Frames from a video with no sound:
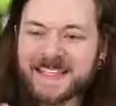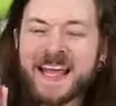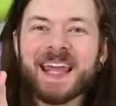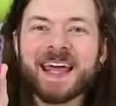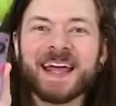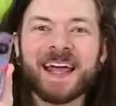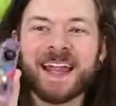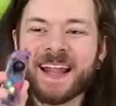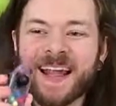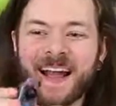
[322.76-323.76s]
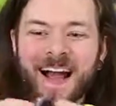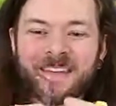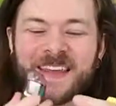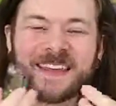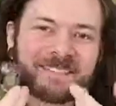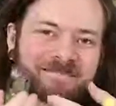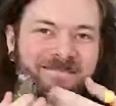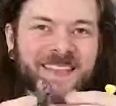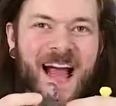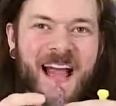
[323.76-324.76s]
I did it! I mean,
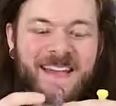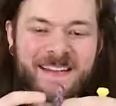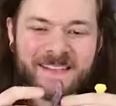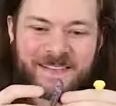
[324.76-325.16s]
kinda.